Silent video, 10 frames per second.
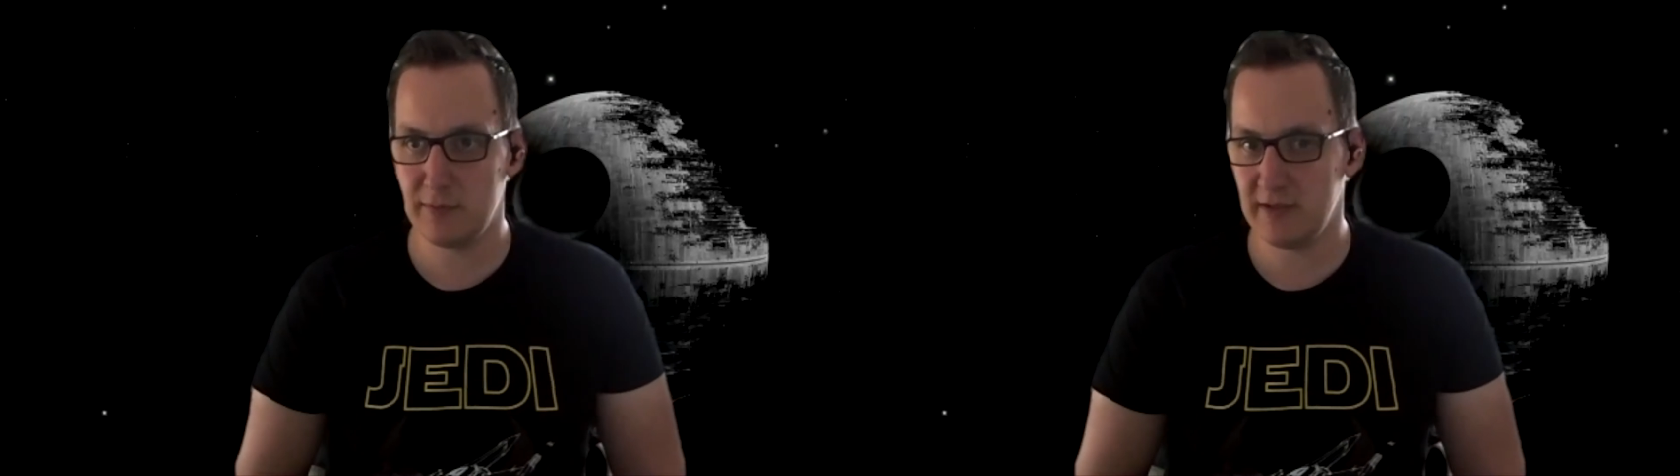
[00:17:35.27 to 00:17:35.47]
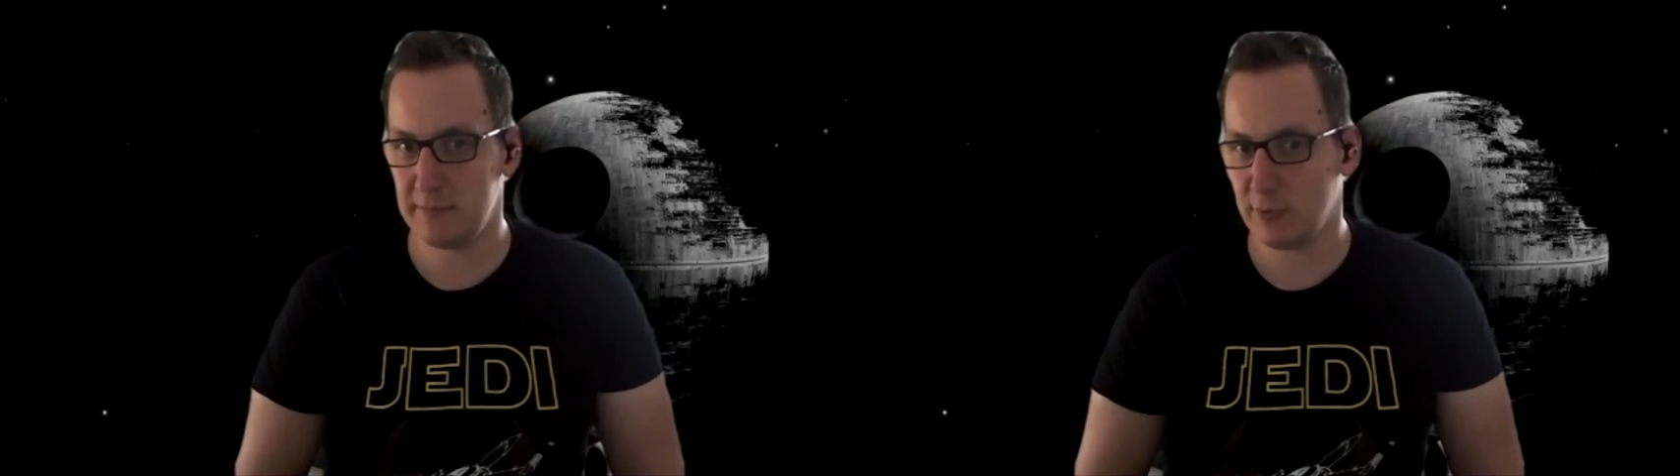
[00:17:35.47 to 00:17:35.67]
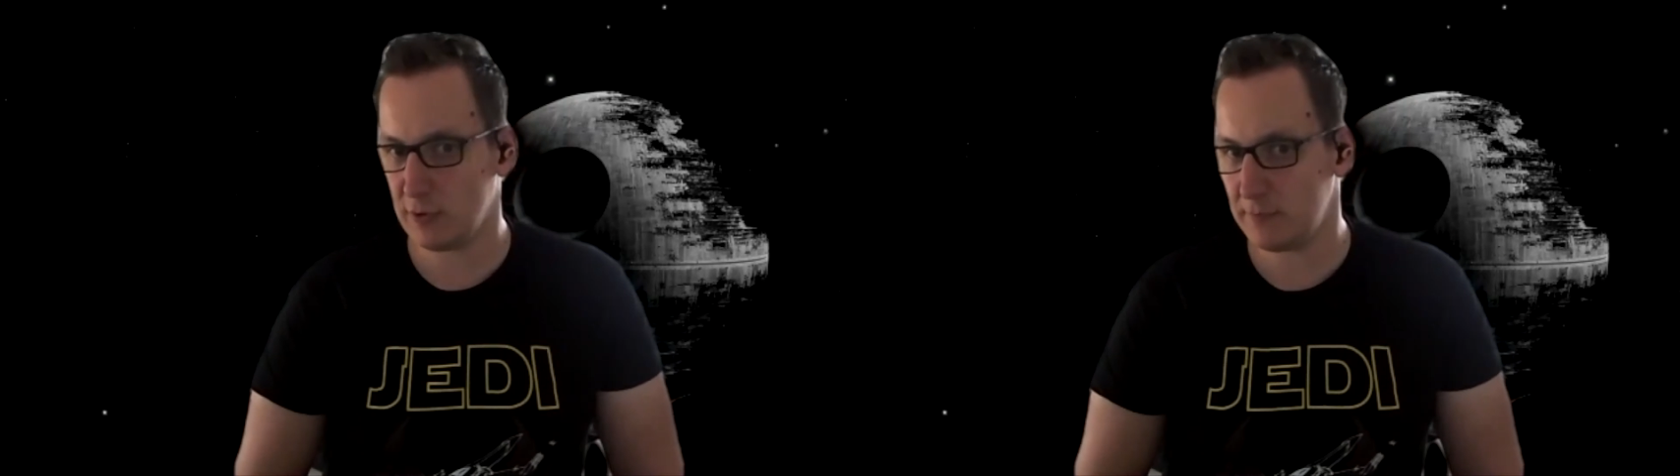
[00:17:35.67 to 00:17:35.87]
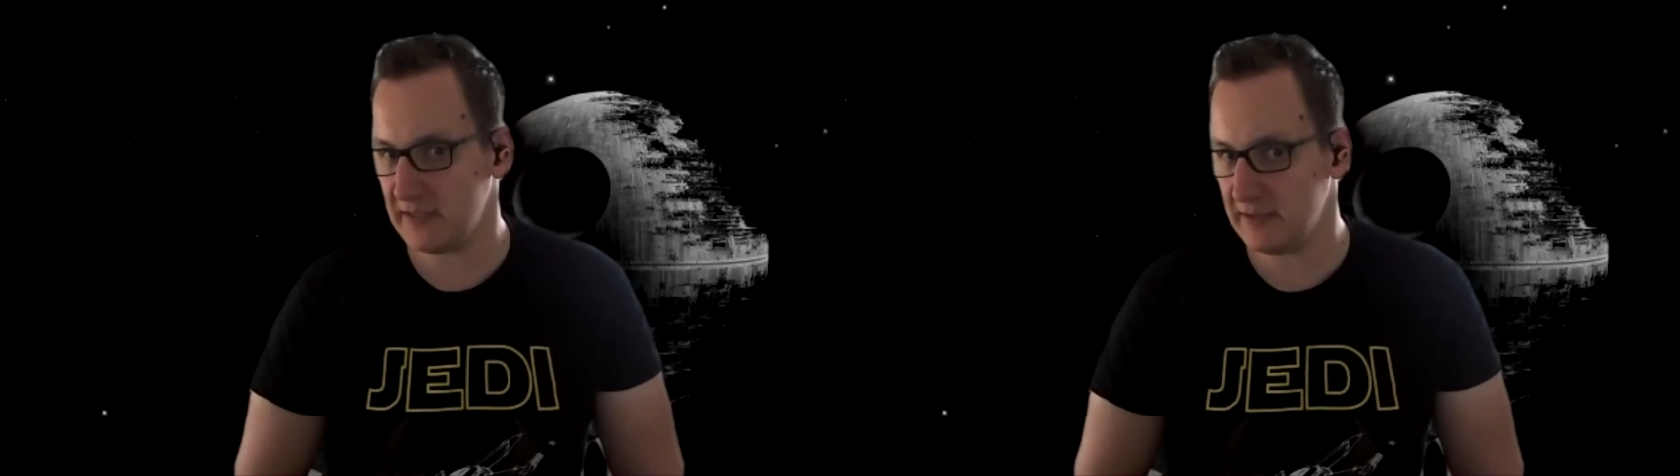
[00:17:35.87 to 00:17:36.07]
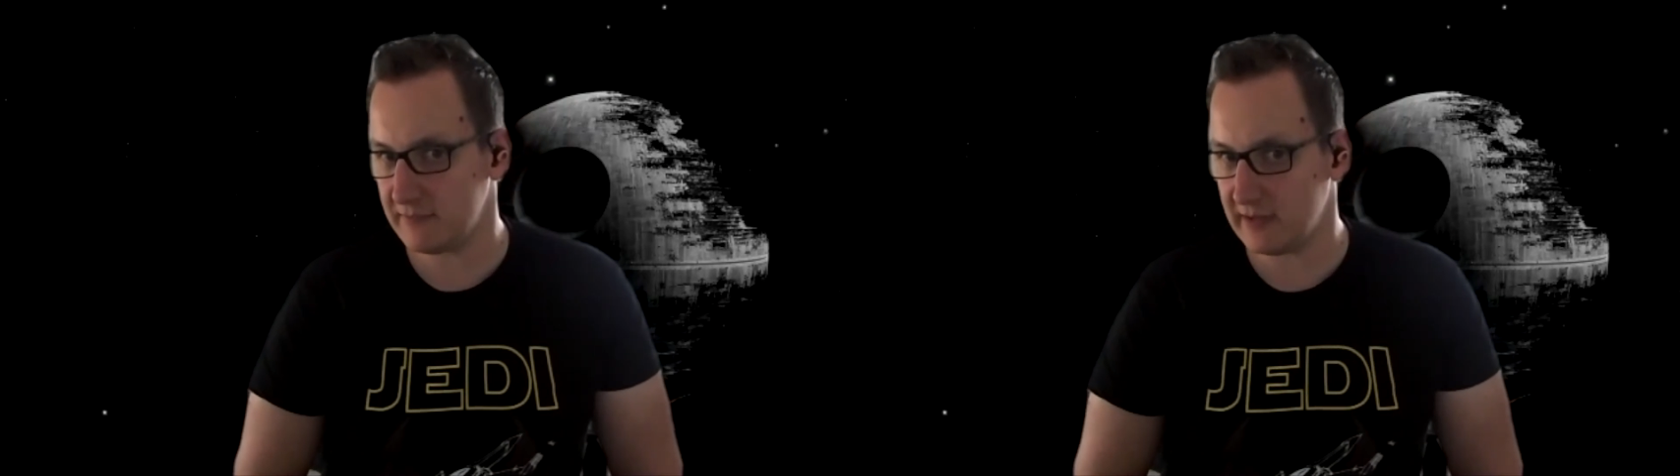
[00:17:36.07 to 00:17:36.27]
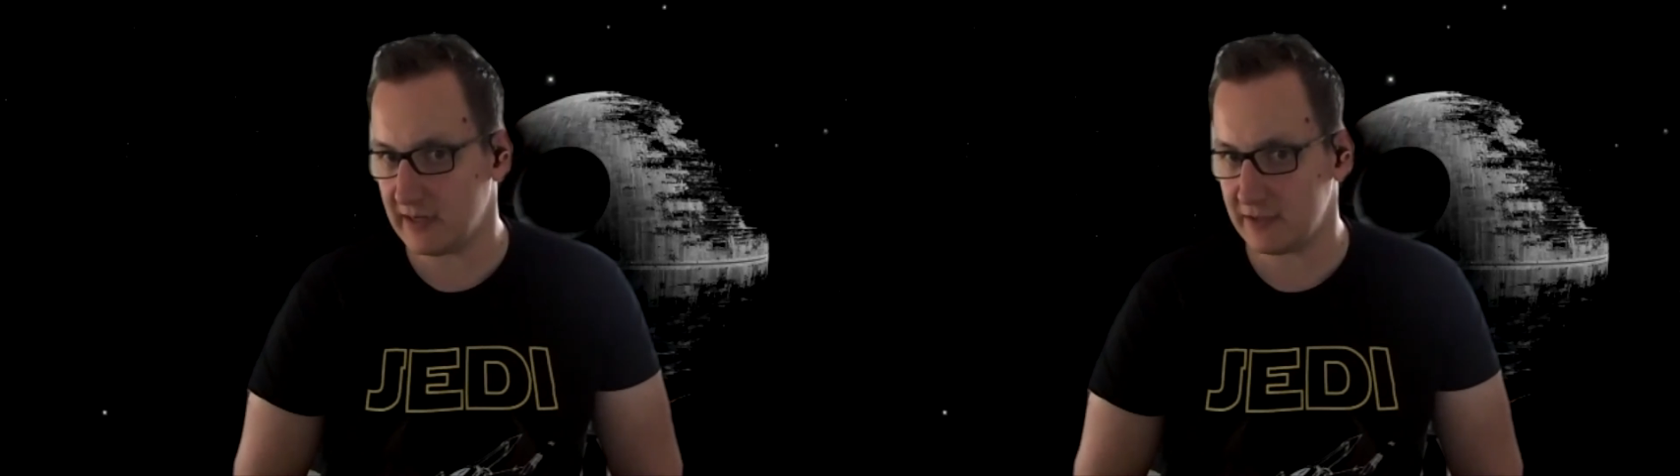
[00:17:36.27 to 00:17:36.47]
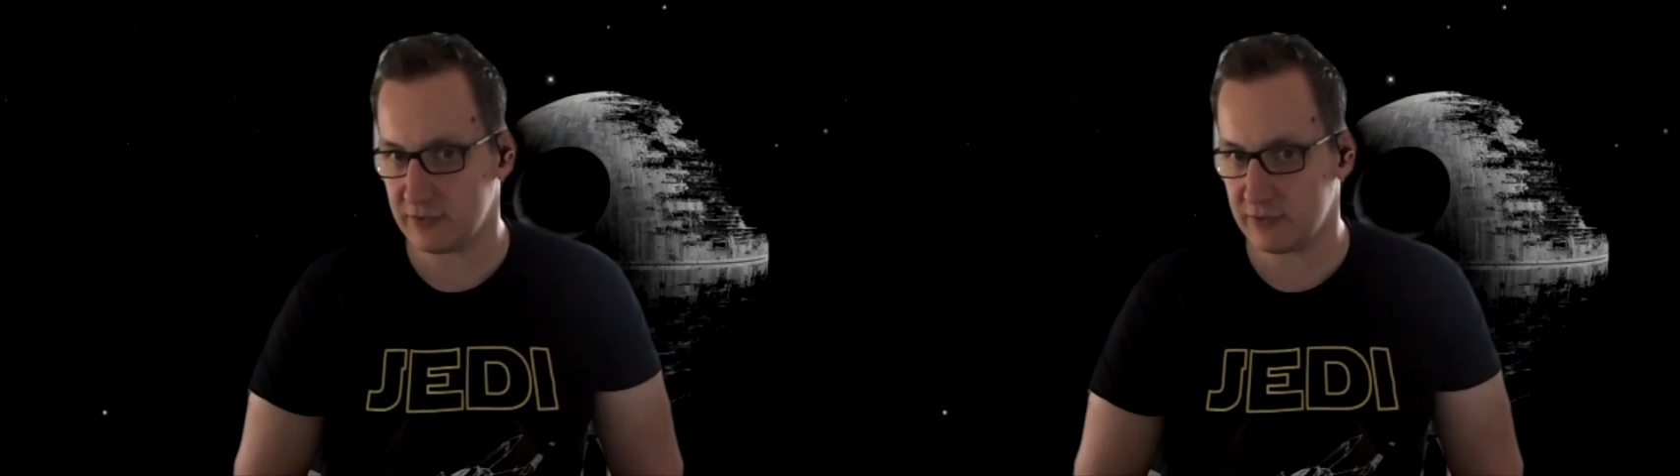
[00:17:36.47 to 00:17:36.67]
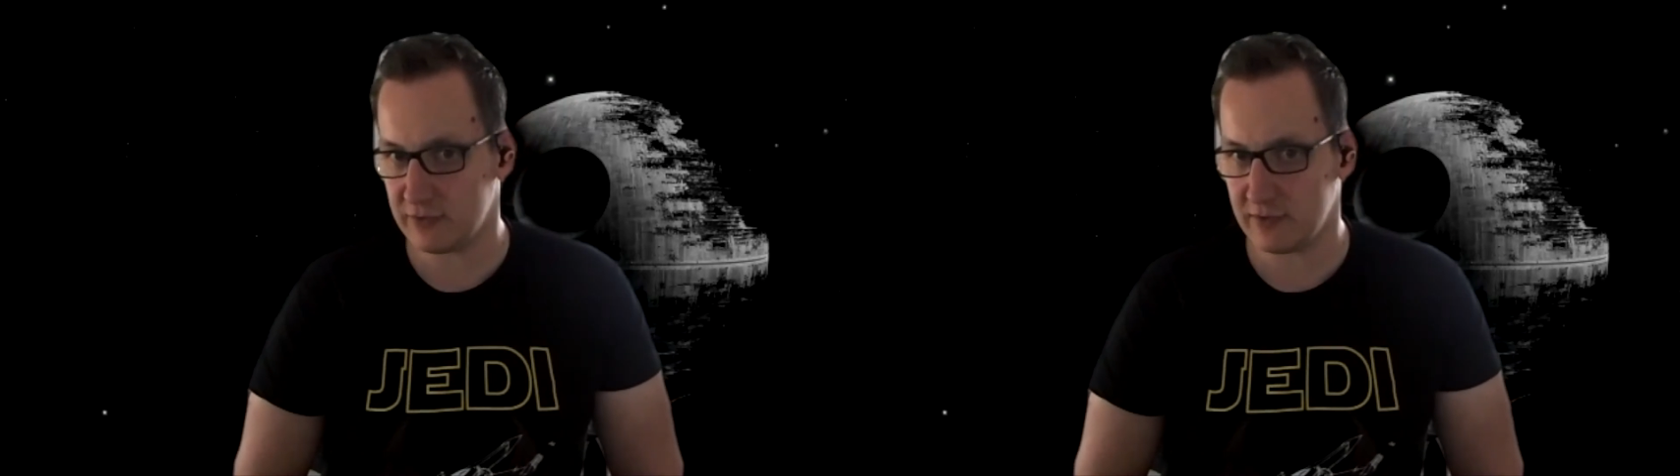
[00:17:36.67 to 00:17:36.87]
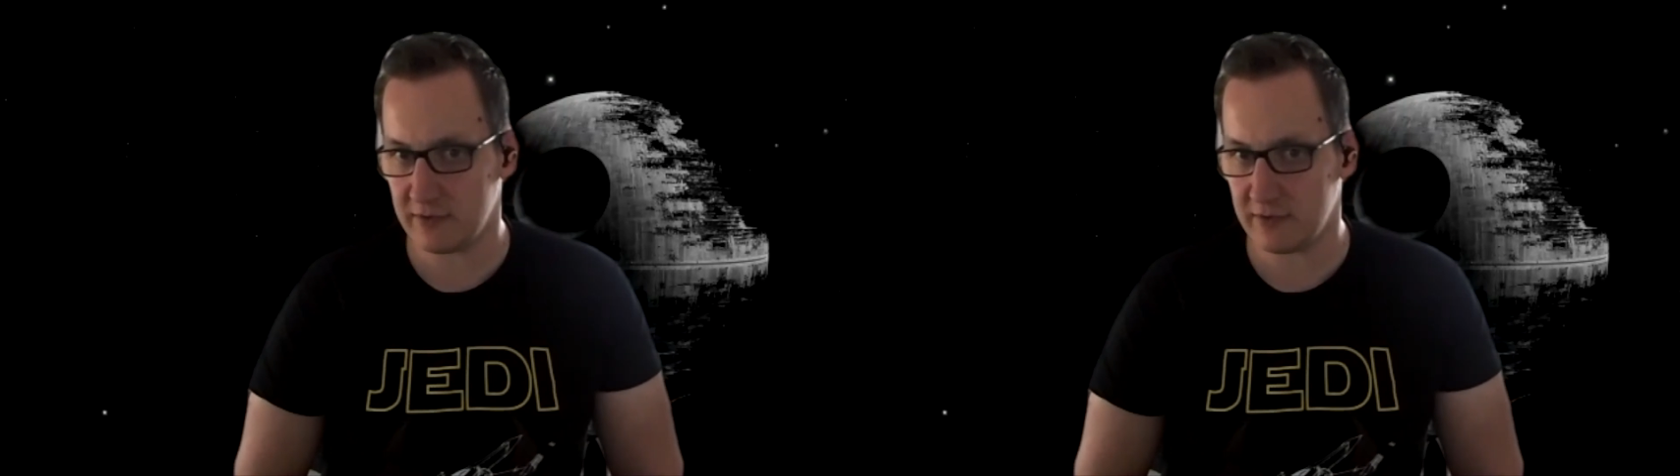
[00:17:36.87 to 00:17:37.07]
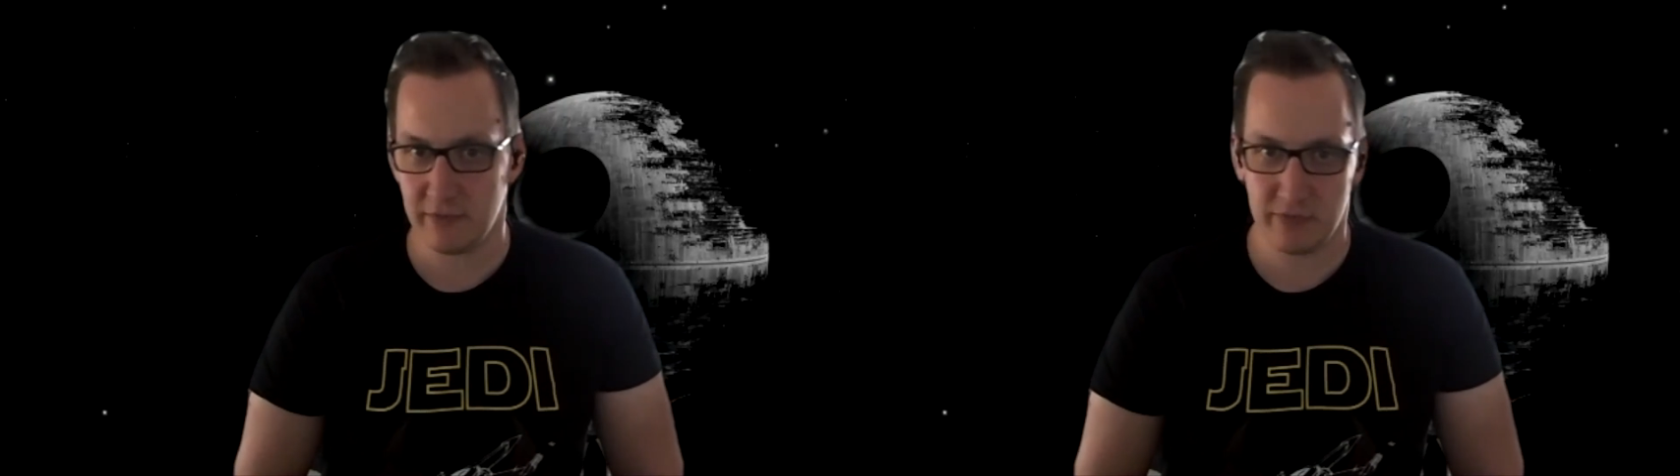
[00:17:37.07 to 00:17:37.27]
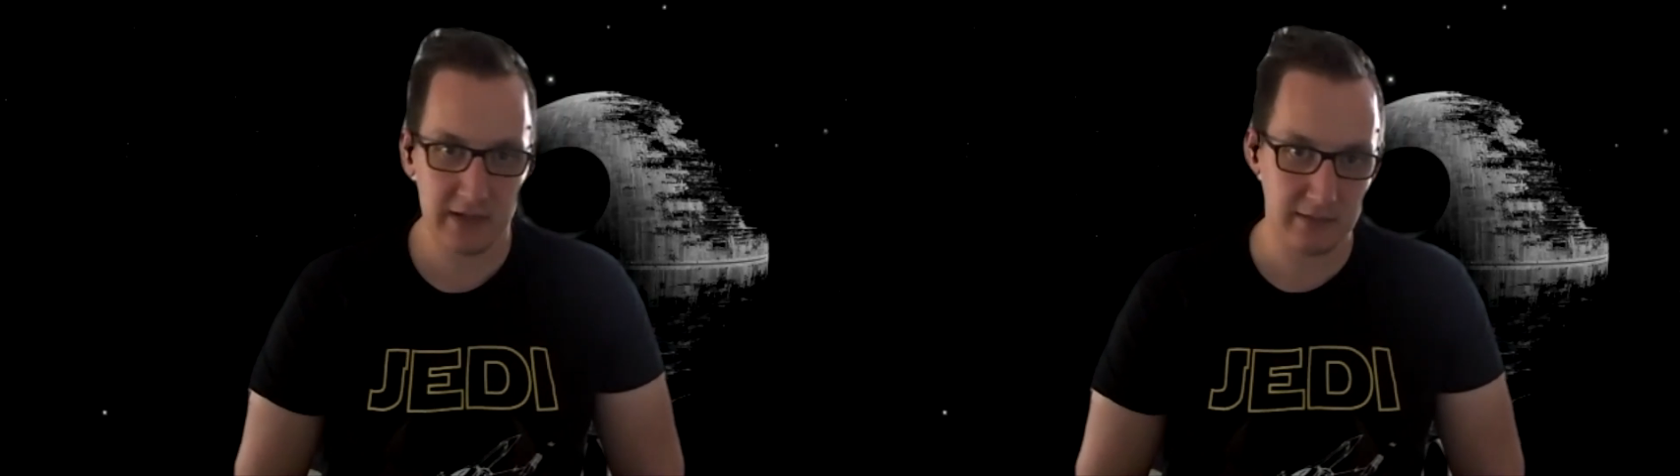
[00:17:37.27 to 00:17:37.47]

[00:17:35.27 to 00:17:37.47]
be probably even larger than